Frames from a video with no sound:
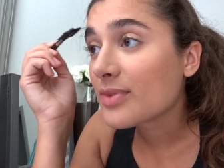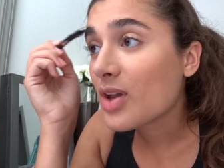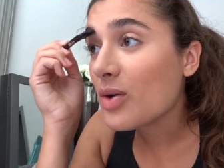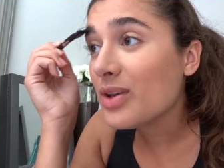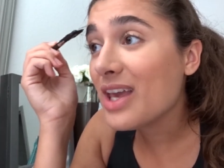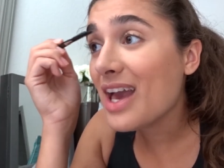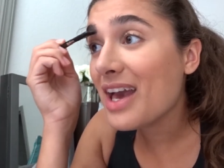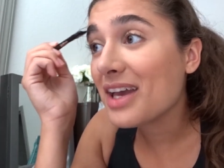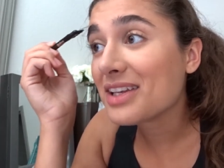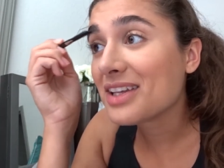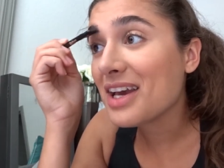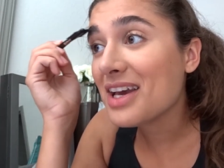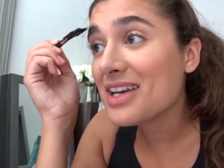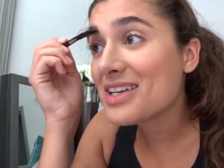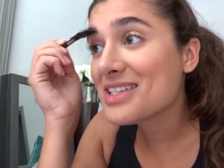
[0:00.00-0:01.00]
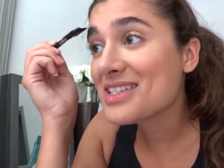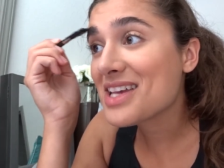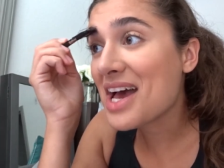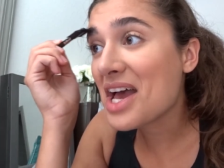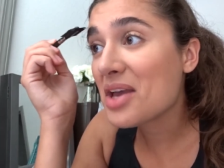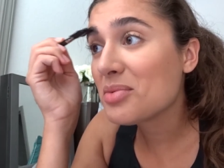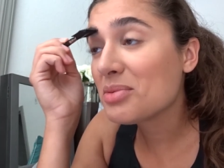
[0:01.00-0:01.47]
Oh yeah, and guys,
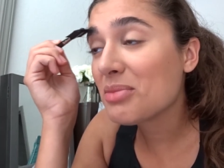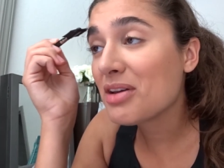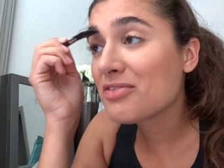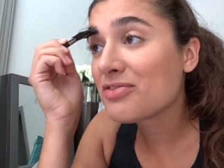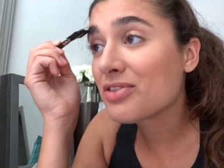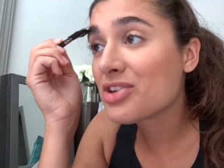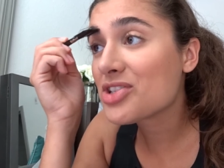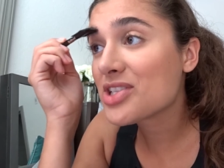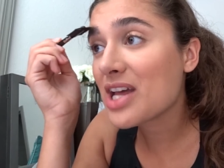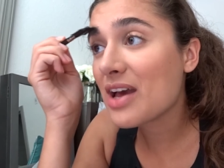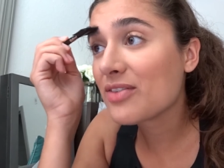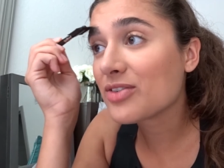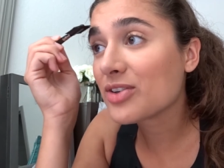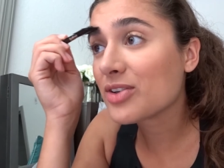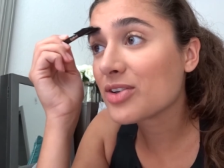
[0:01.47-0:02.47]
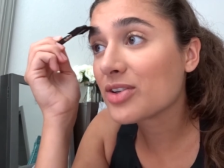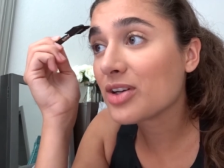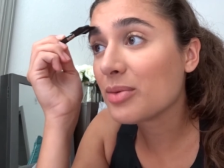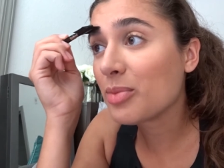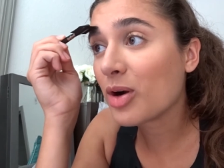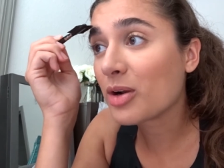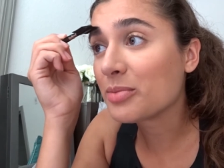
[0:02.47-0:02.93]
I'm in my first ever
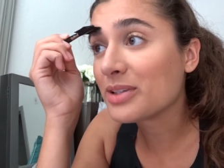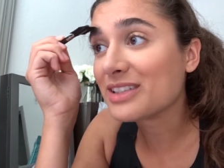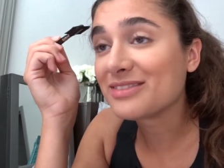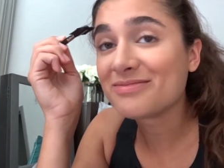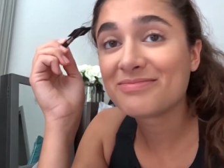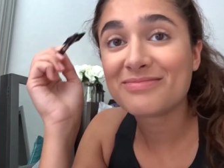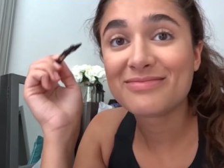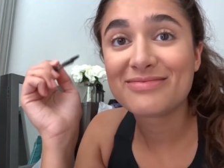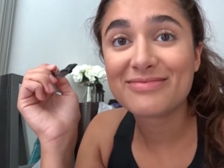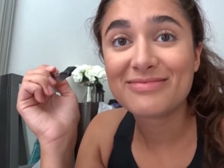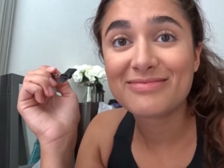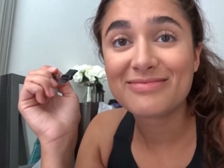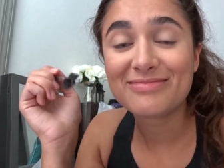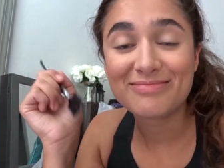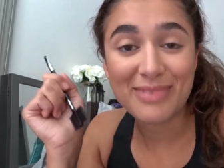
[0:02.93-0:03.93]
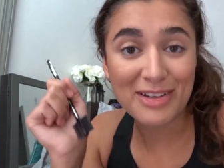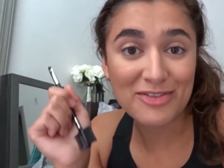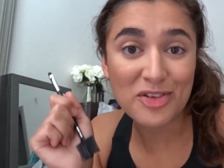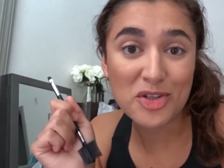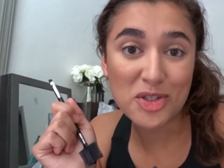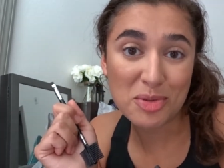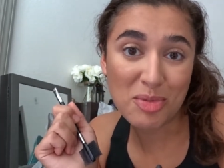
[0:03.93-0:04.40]
apartment. My
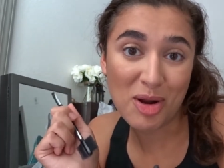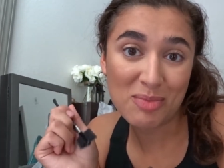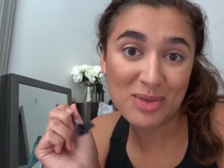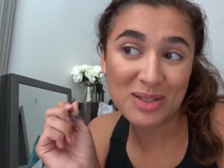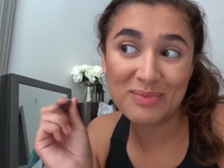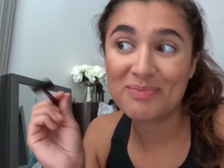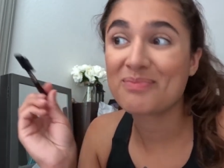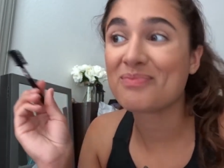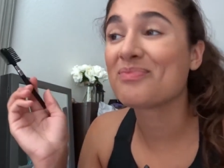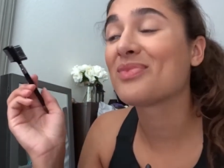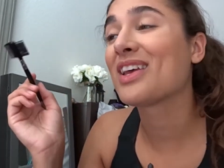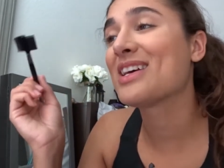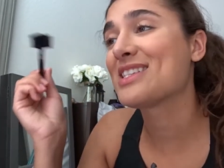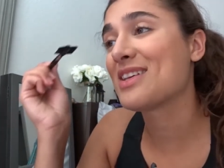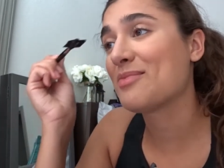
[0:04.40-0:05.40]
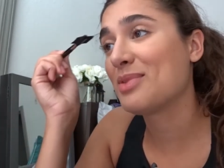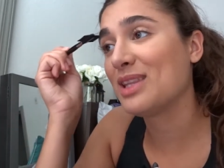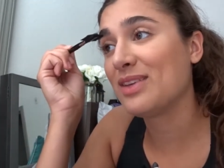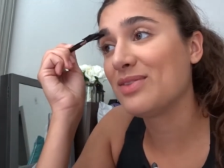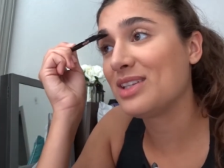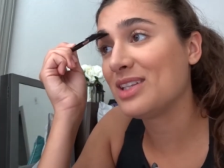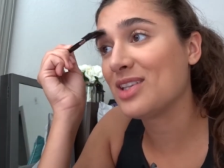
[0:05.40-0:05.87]
first apartment, because I've been
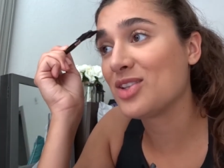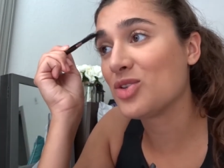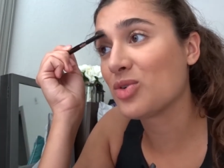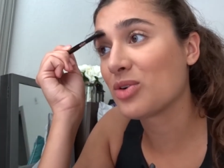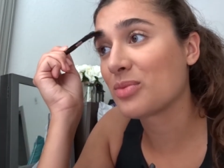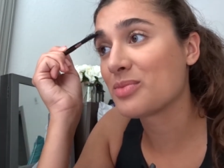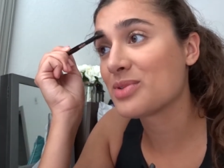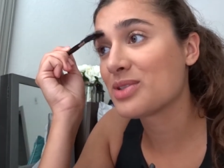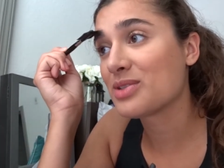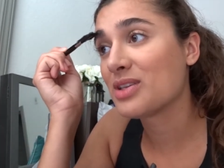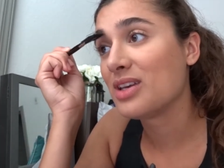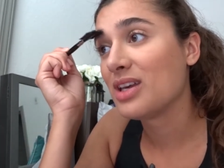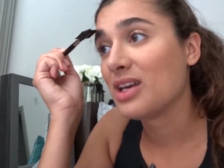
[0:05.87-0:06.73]
living in the dorms.